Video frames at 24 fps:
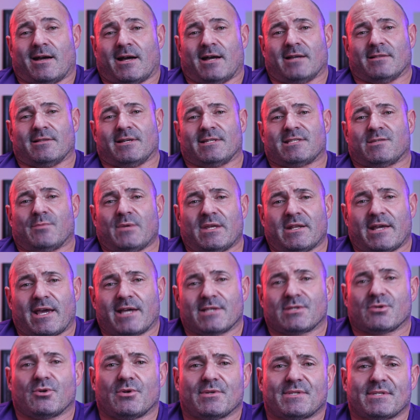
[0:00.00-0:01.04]
I like to be an
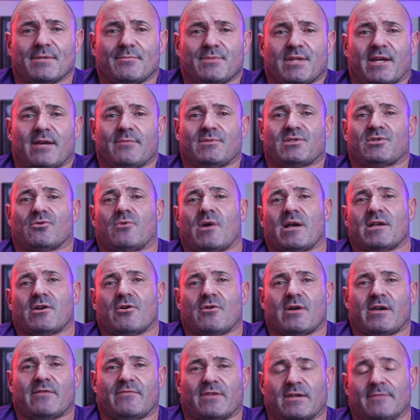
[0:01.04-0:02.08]
asshole sometimes, so I
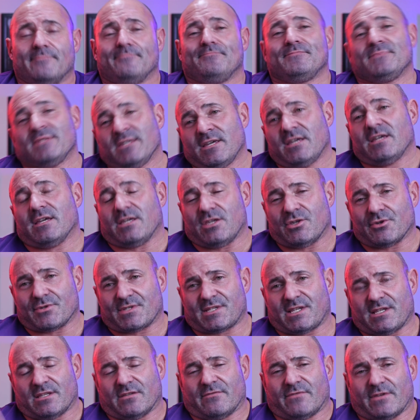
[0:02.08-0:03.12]
go heavy. You'll
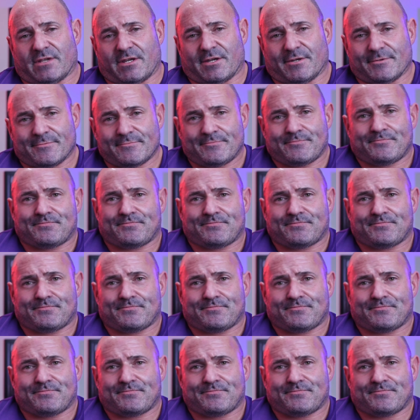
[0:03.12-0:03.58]
see in the video.